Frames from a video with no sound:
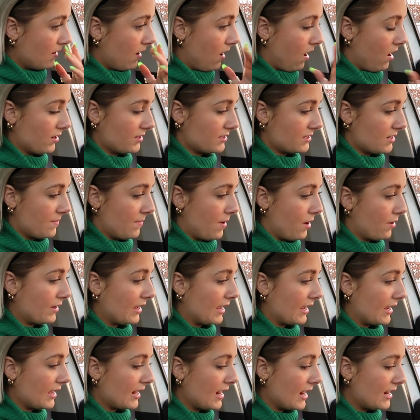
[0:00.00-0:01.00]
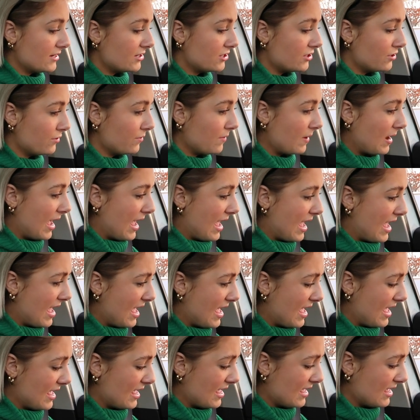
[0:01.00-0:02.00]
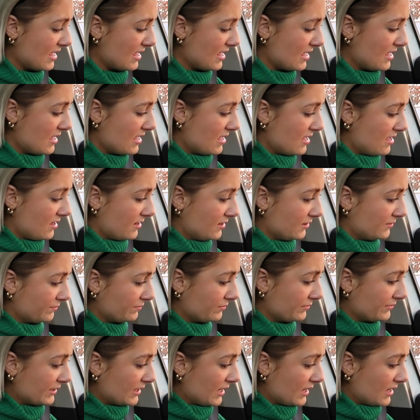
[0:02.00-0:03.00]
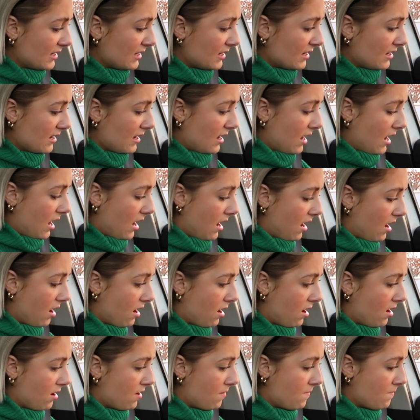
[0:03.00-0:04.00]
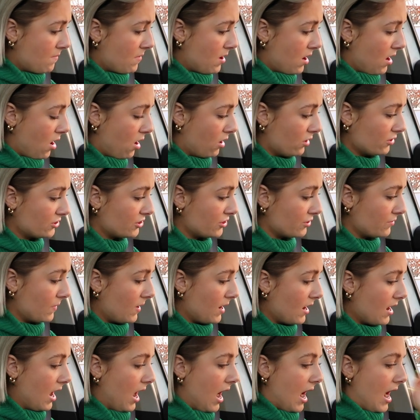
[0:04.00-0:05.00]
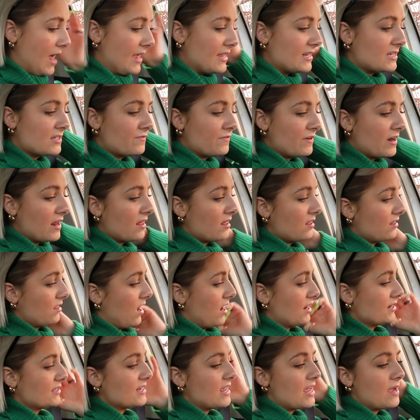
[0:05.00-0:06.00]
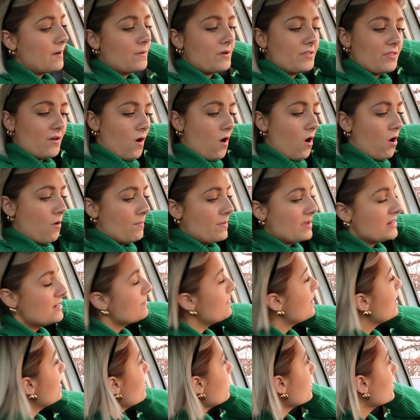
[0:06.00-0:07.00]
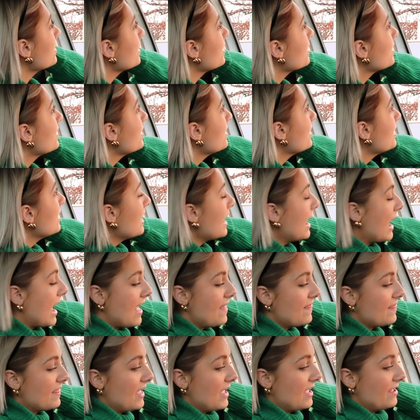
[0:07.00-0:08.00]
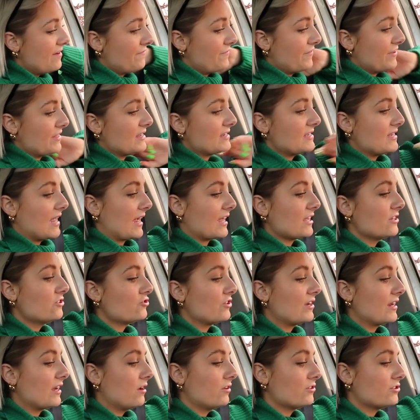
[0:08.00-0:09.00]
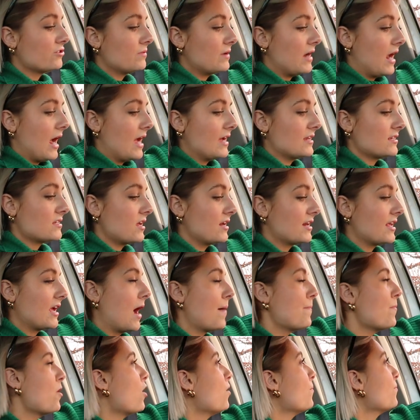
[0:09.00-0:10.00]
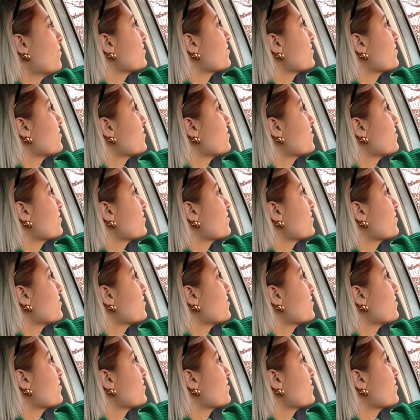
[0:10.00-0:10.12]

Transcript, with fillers: Awesome. Okay, can I do a, um, I'll do a iced vanilla latte with almond milk. Okay. And then for the second drink, I'll do an iced honey I'm home